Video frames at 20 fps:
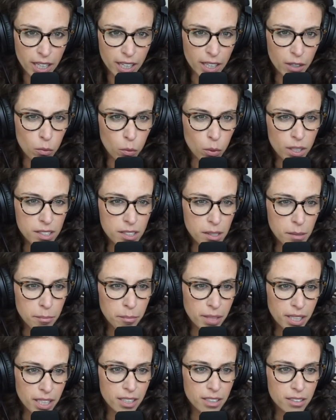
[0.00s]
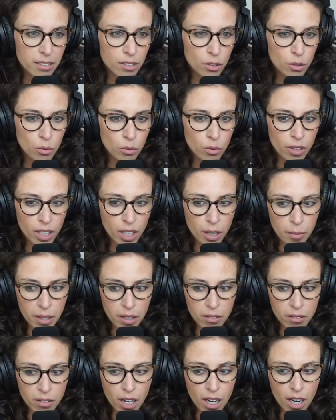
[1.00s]
Like, what does it mean to think
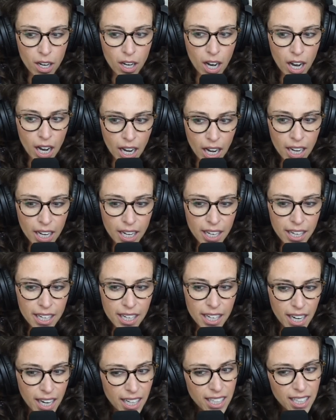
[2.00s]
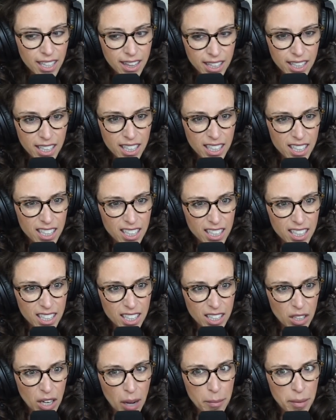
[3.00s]
about, I kind of think
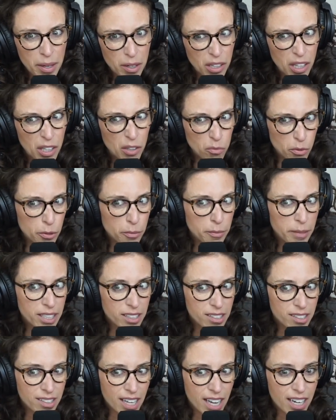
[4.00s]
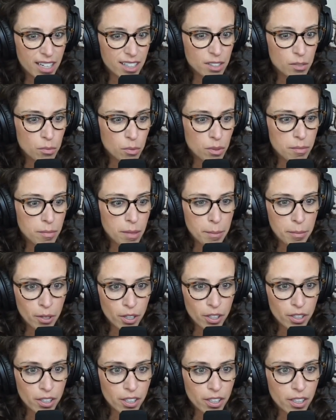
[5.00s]
I'm at like roommate status with my
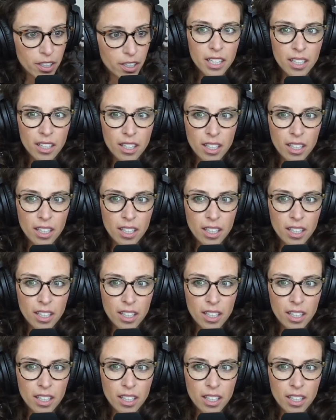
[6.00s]
partner?